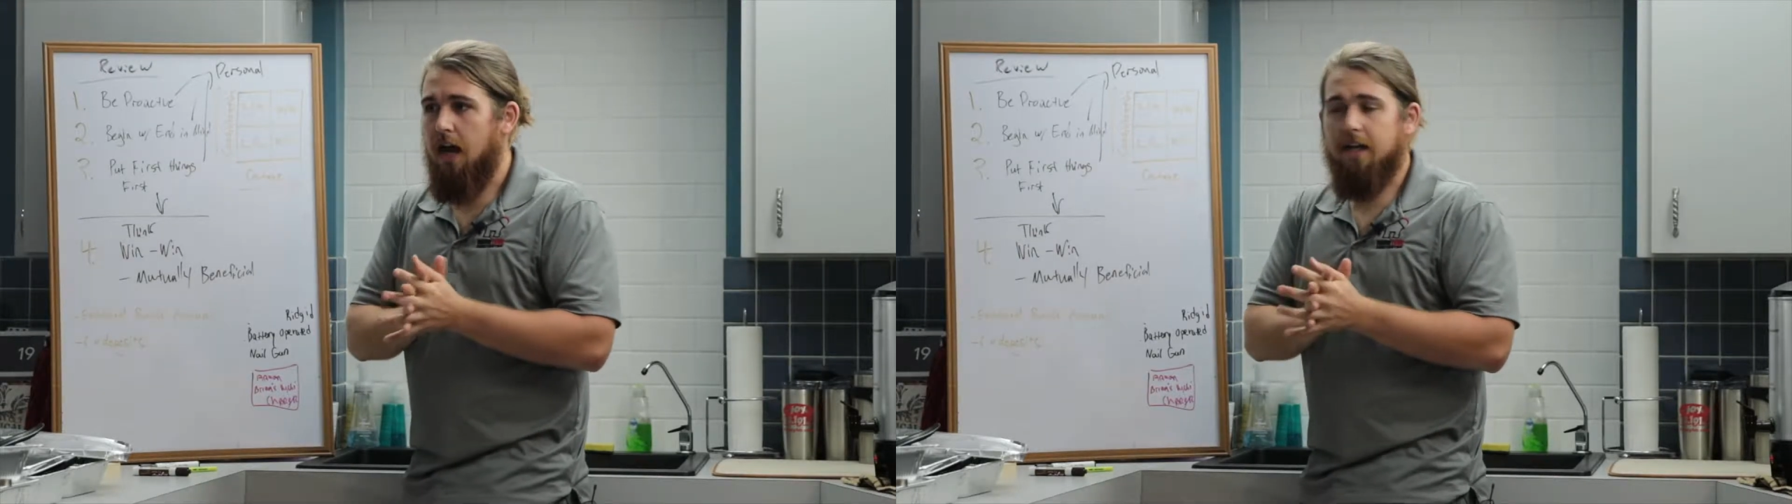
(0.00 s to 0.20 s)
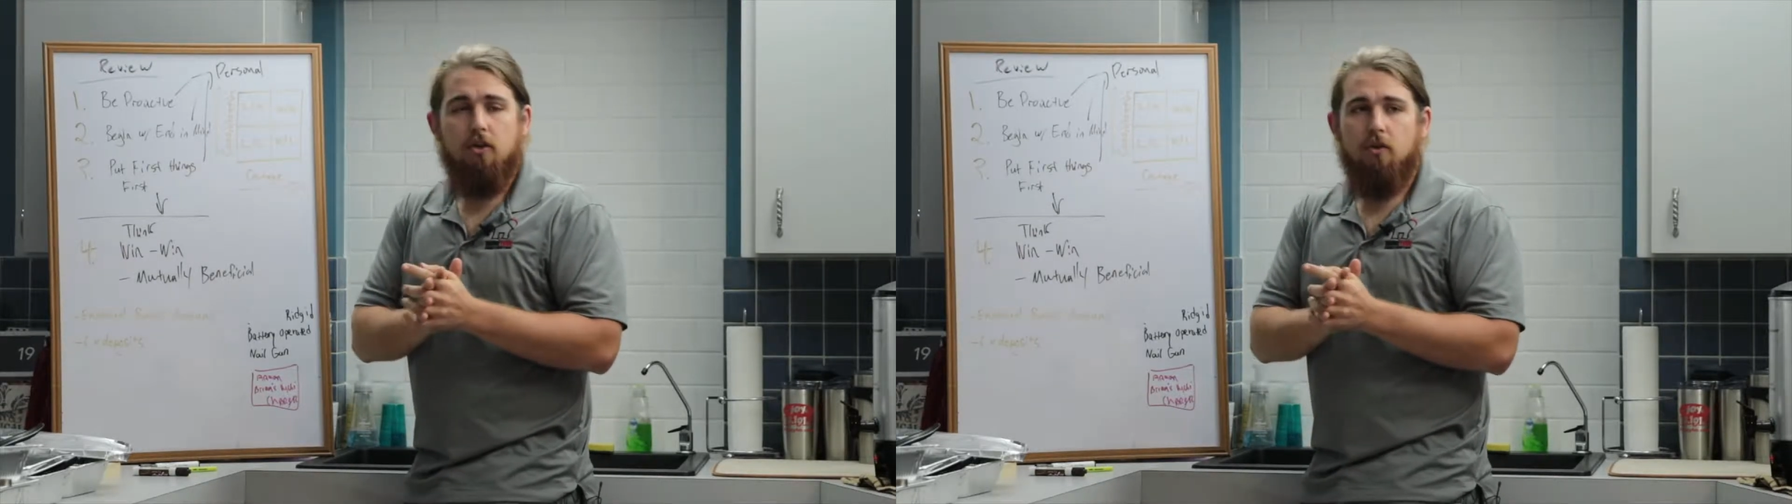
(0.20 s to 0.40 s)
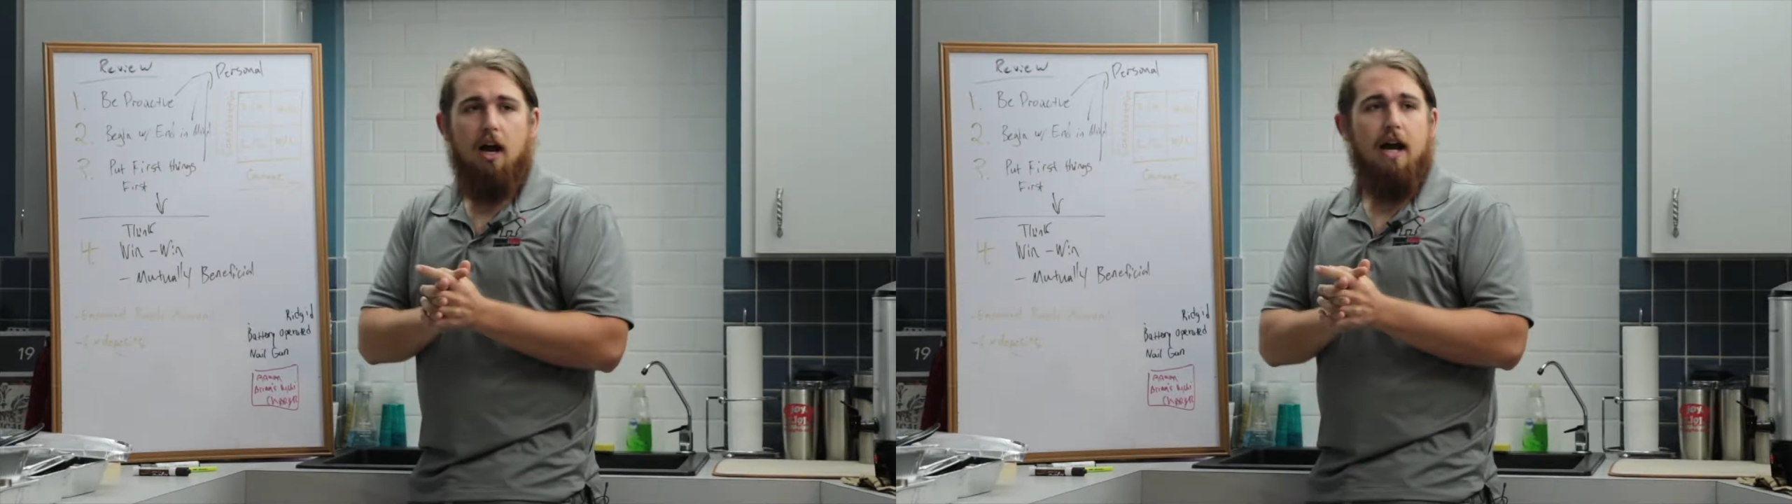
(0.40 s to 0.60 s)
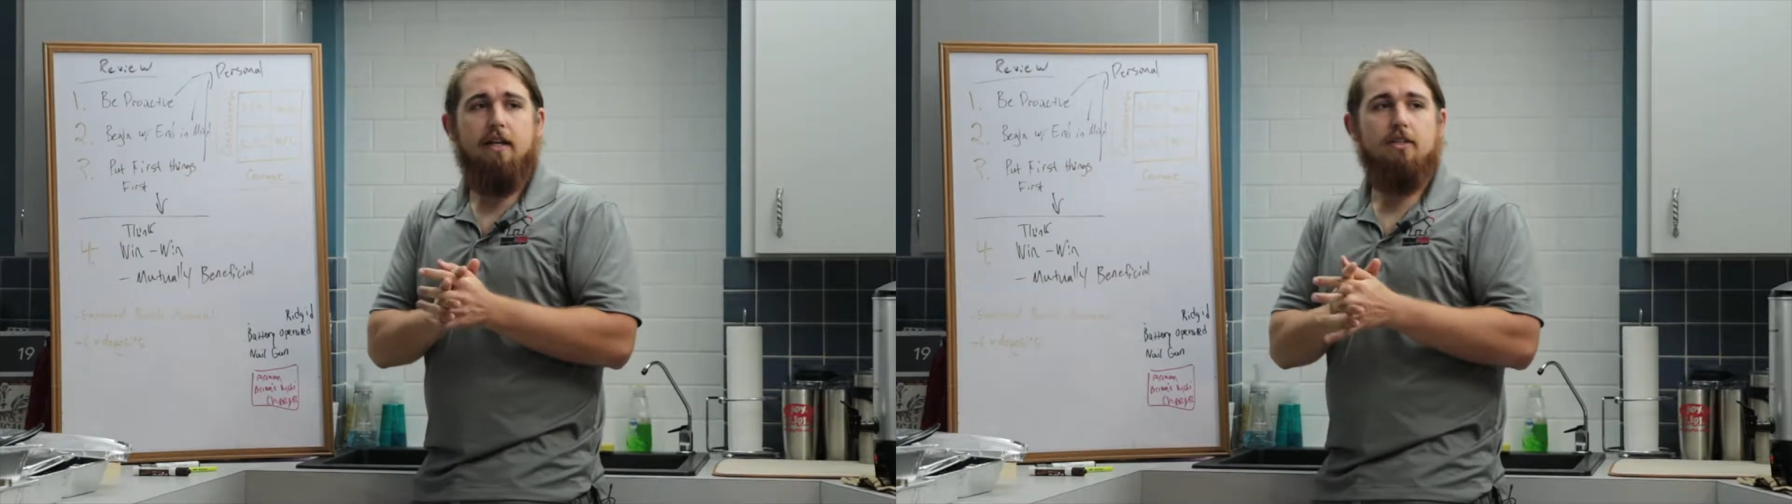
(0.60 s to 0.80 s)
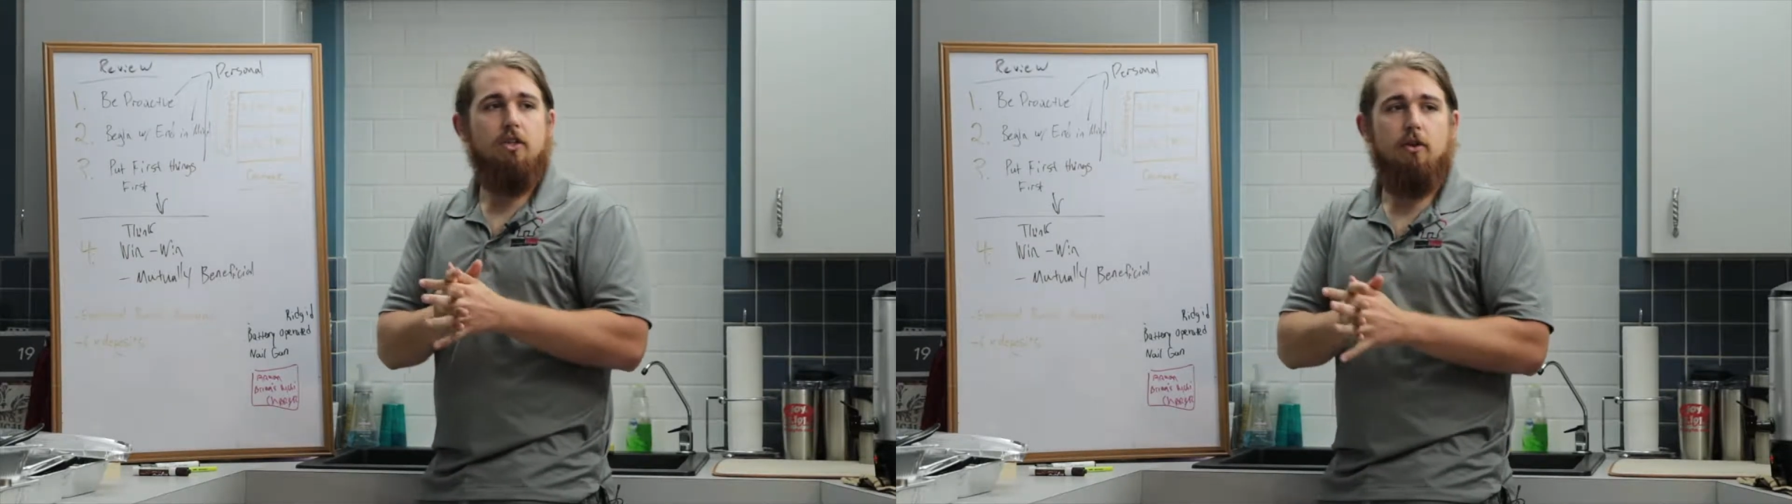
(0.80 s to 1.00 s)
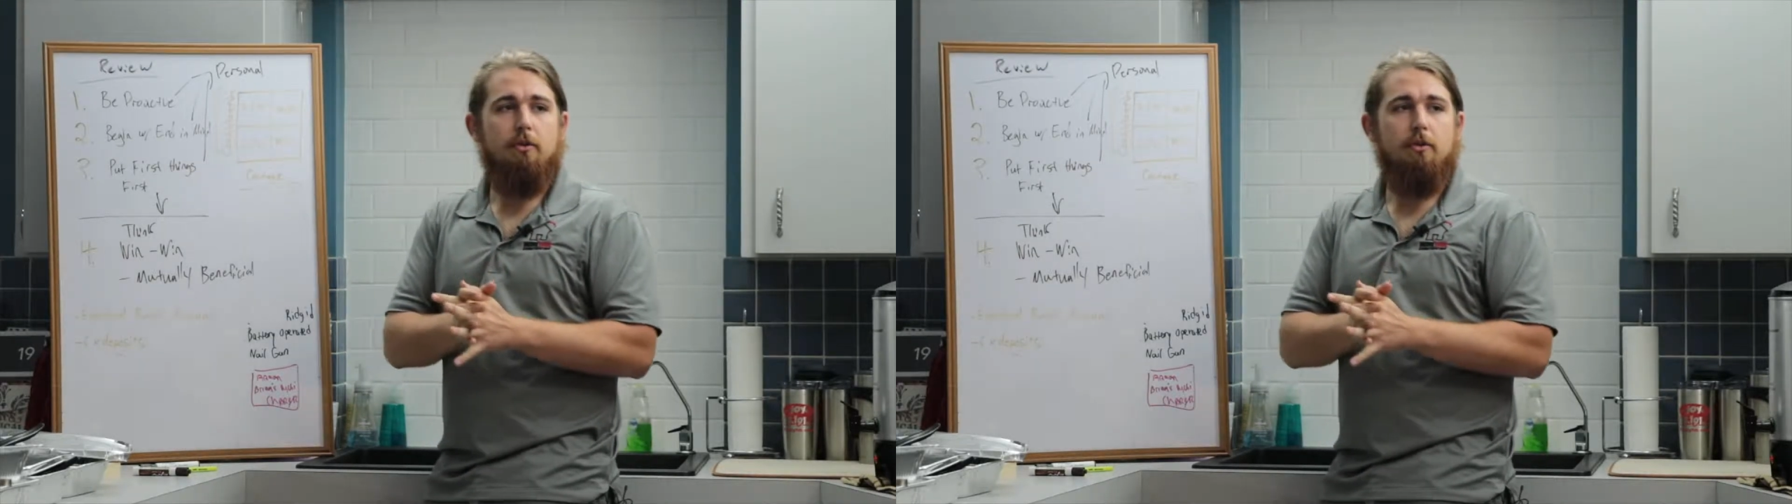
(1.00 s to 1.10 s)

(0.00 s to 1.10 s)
I disagree